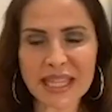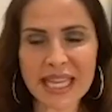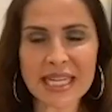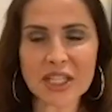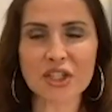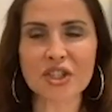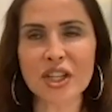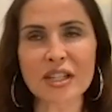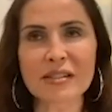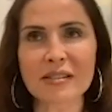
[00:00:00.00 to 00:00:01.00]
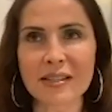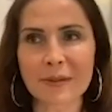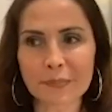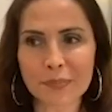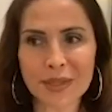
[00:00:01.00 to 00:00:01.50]
then
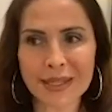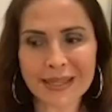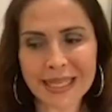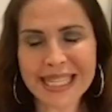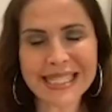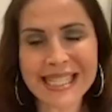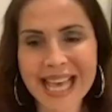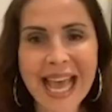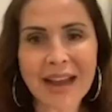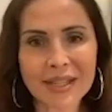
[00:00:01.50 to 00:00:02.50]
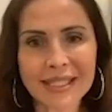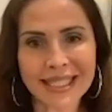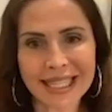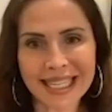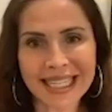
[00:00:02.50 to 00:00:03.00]
it's there, isn't it?